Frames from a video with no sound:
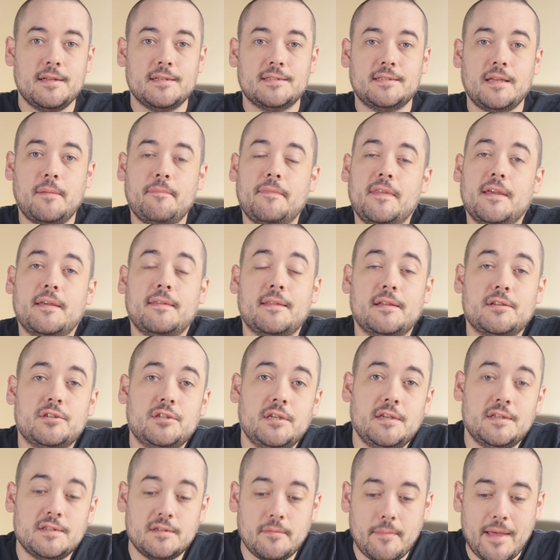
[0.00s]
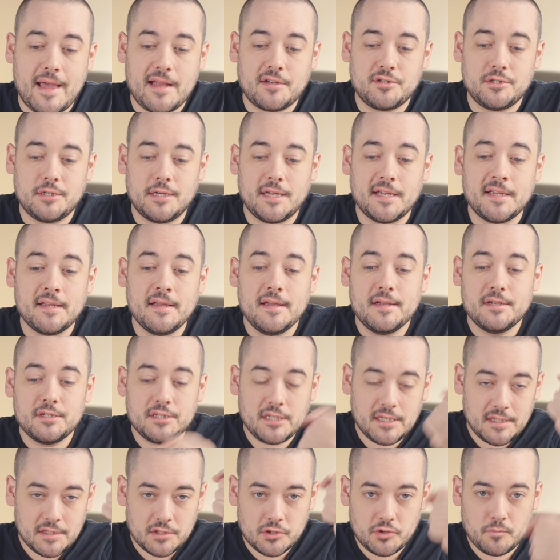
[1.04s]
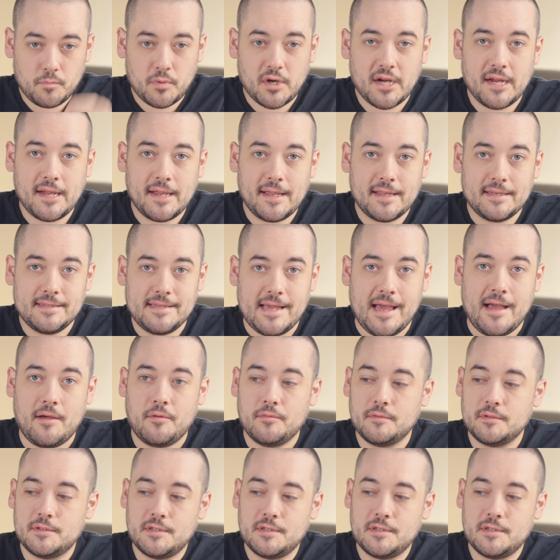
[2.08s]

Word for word: something that she is imagining. She is bringing it down.